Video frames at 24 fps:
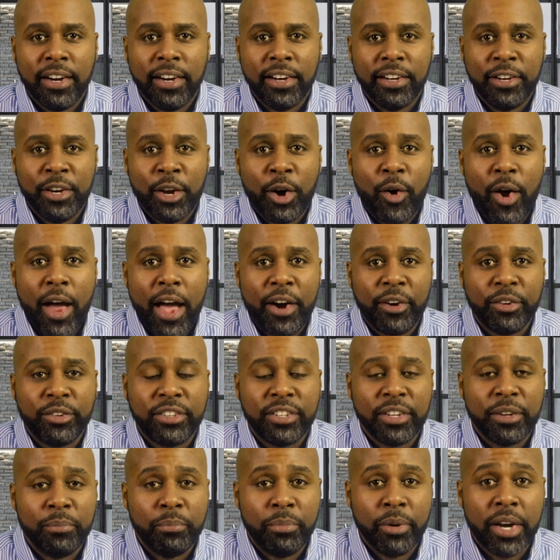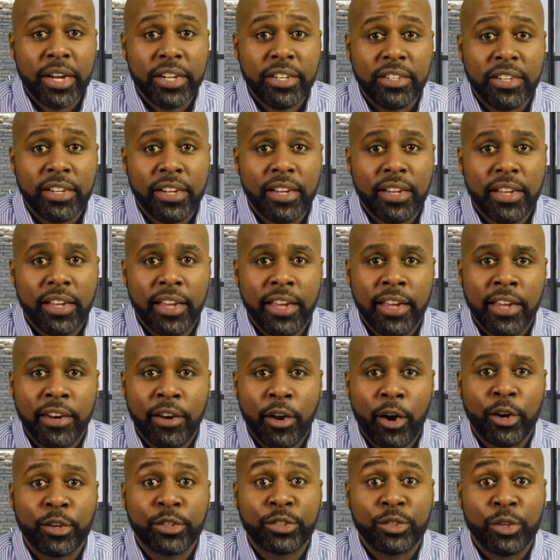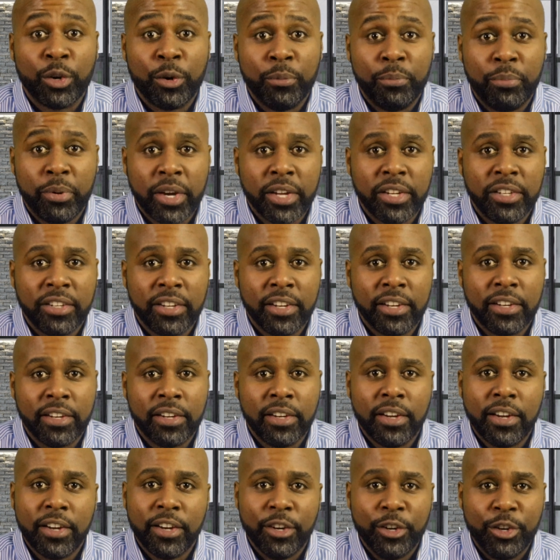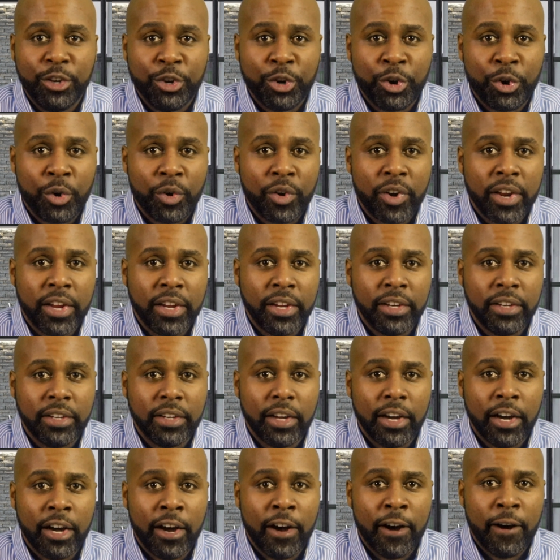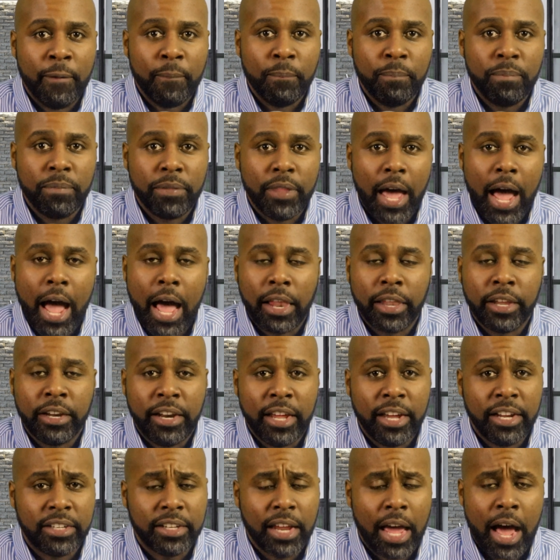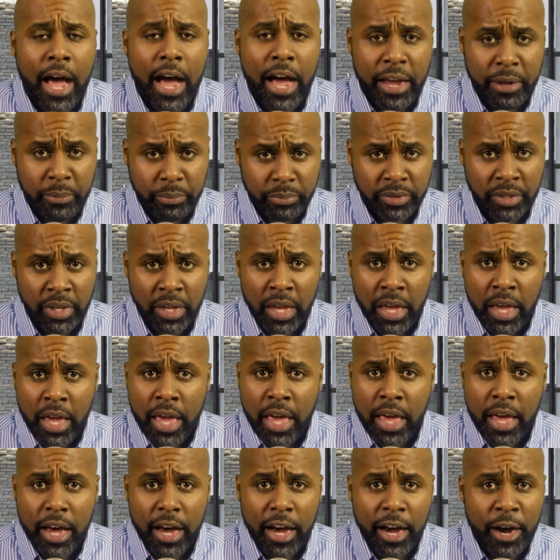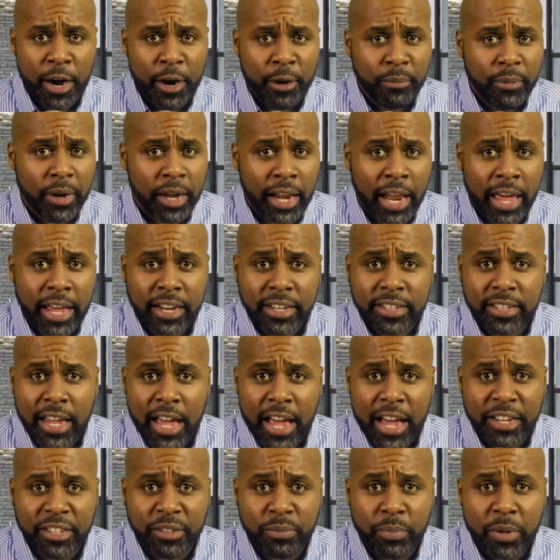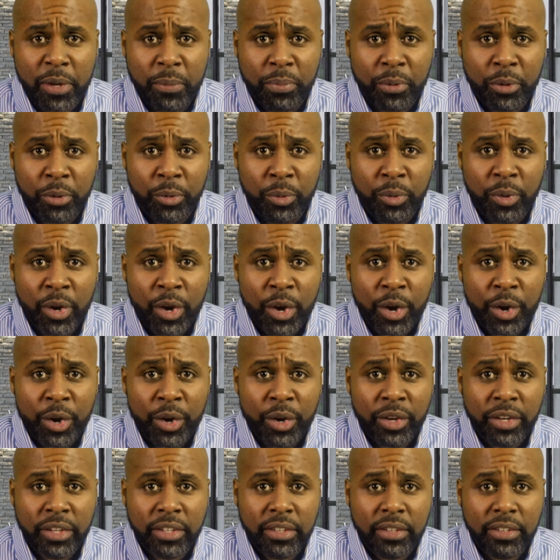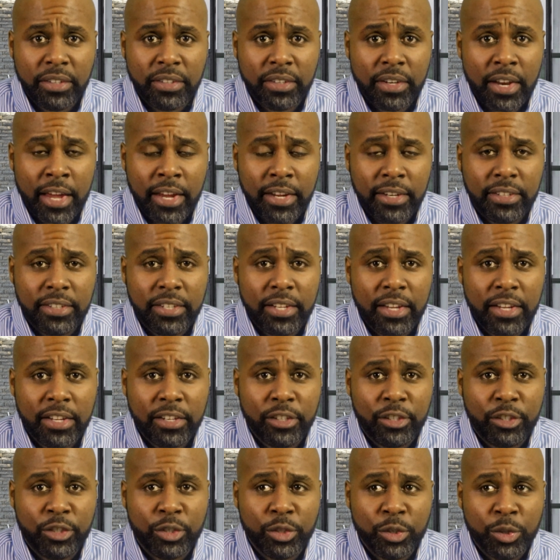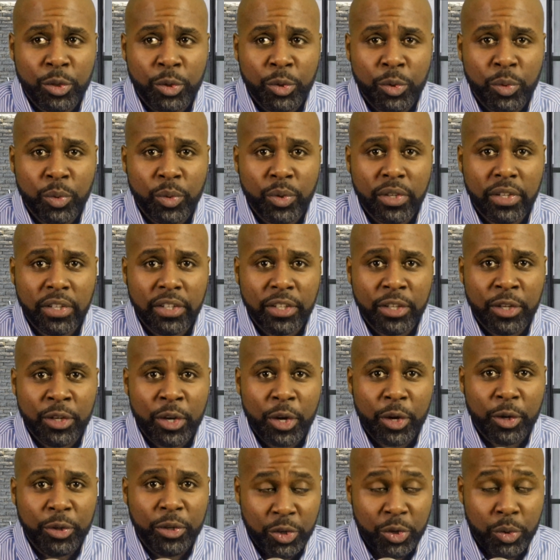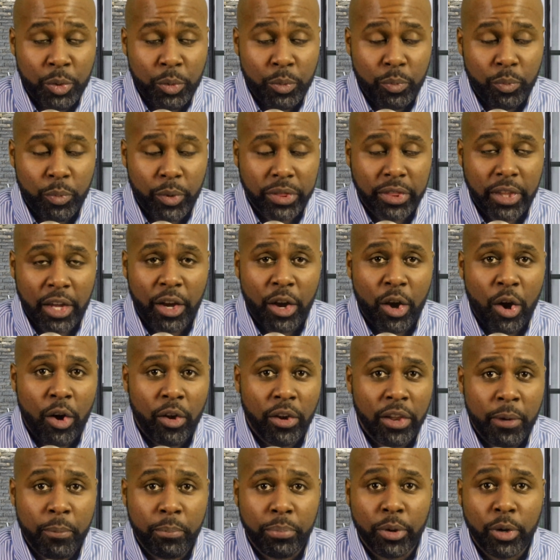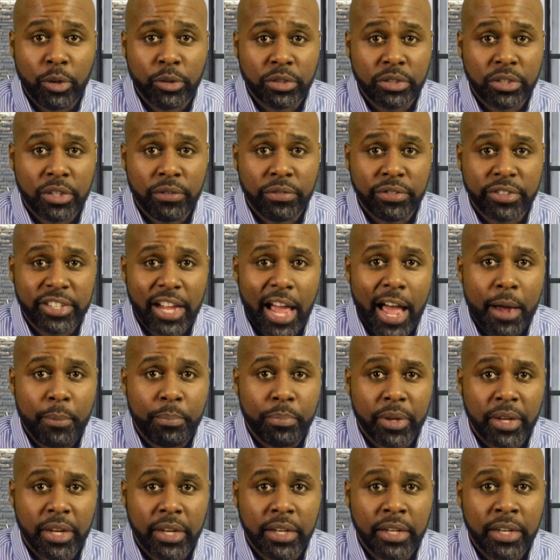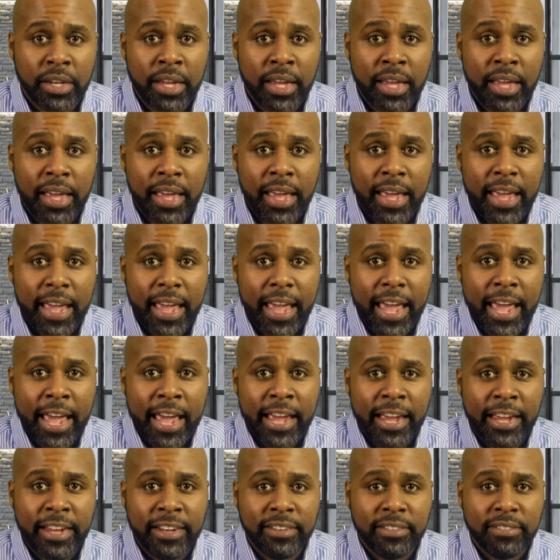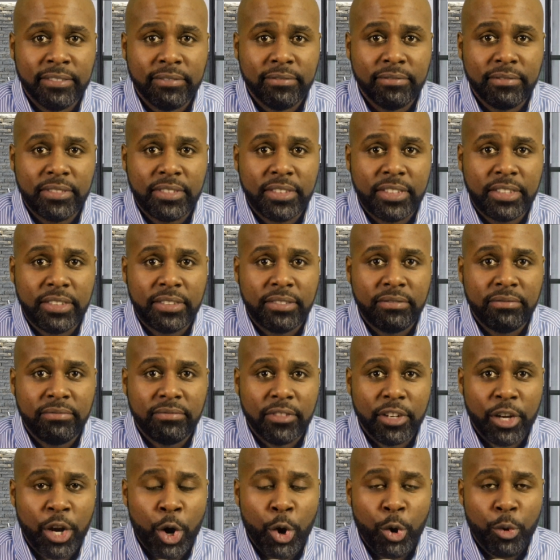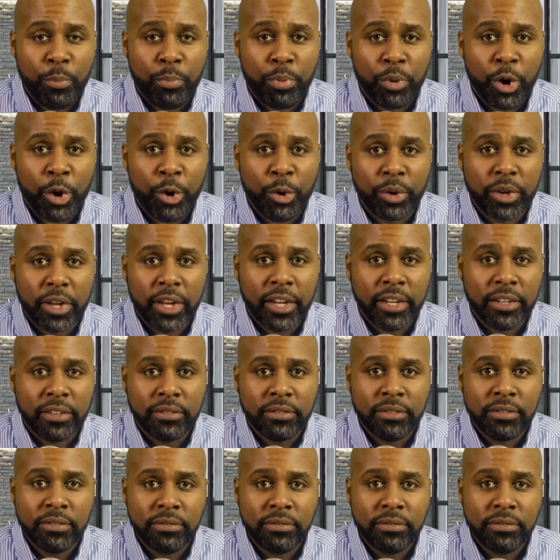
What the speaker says: know how to budget and also budget during the holiday times. A lot of times people, they tend to, do what they call impulsive shopping and go broke and